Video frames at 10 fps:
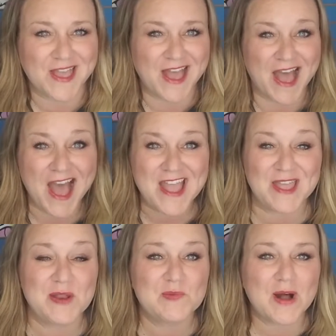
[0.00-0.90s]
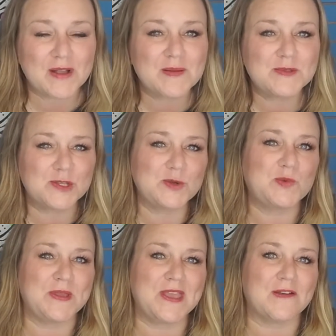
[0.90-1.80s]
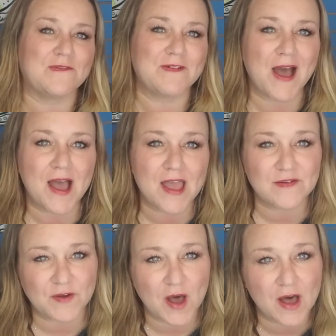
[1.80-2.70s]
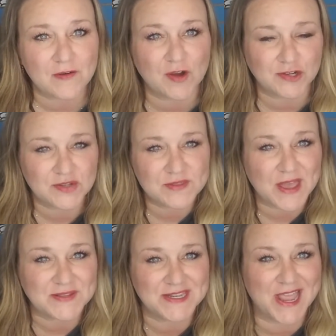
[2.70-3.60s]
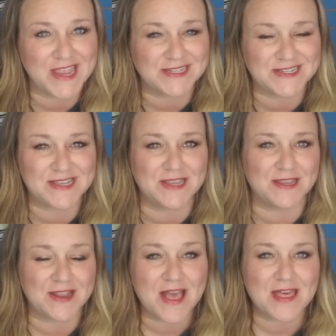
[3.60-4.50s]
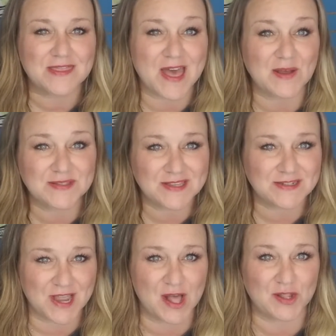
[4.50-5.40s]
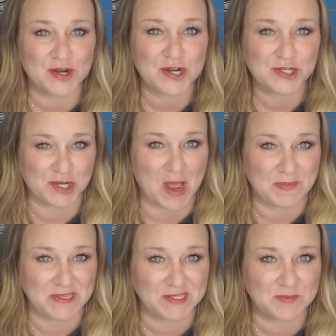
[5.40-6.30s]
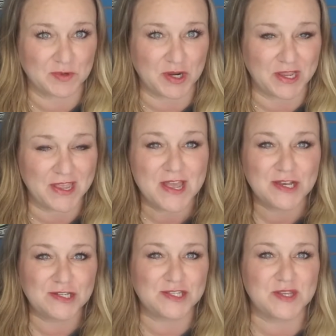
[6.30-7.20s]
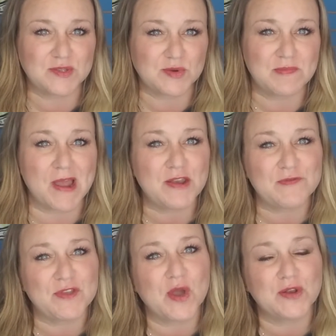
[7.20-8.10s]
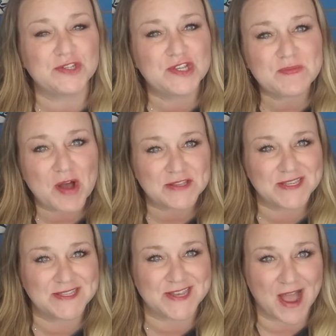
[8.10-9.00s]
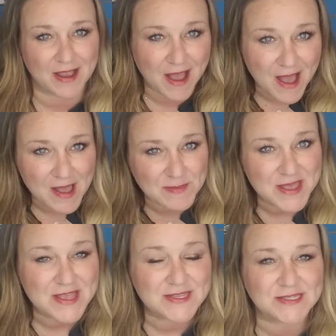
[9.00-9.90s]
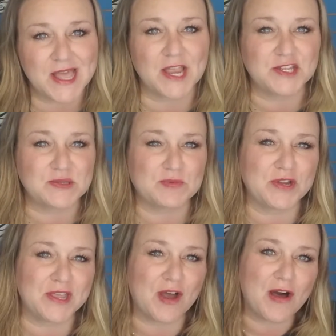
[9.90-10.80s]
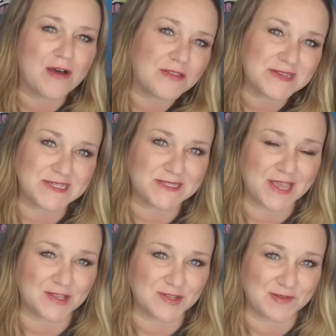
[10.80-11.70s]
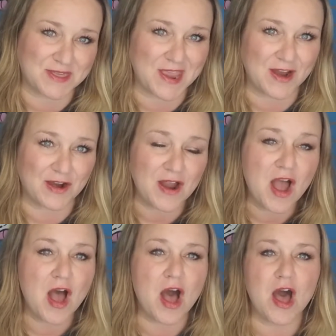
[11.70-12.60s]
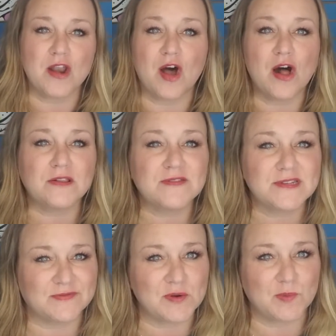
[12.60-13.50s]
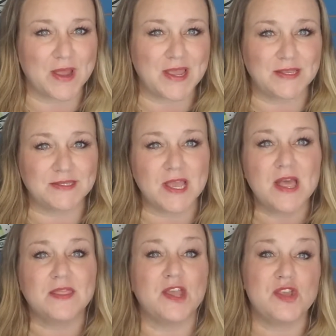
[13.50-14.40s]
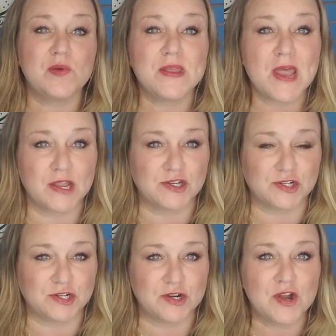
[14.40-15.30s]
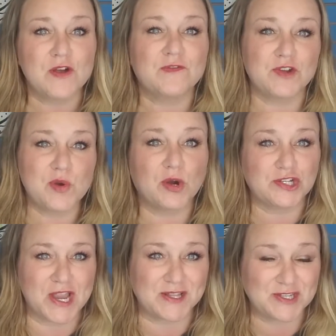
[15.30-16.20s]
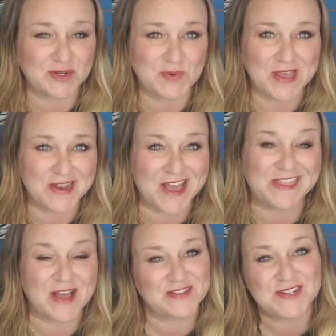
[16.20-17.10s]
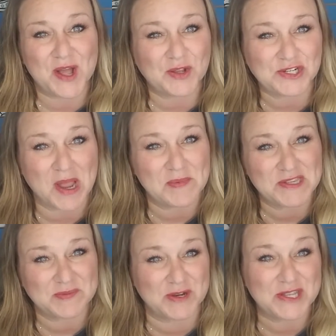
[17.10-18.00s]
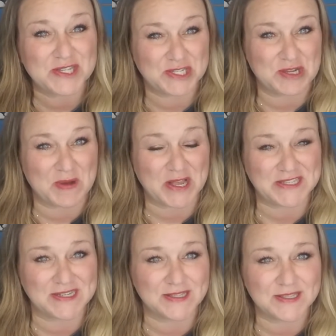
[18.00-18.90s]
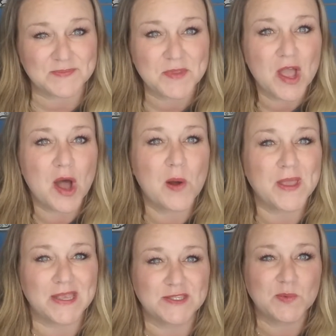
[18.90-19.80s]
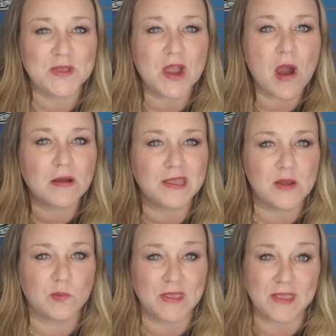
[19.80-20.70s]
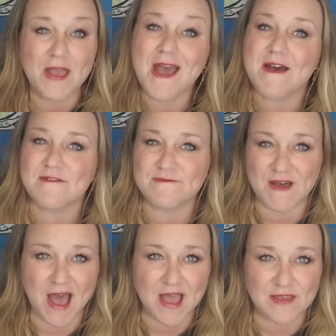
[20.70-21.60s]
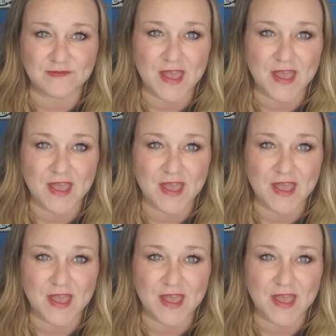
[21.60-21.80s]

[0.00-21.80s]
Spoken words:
Hi, and welcome to week five of our 2018 $1,000 shopping spree. Just as a reminder, if you go to twobostons.com/spree, all the details are there on all of the different ways that you can enter for your chance to win a $1,000 shopping spree to Two Bostons. Okay, so we are in week five.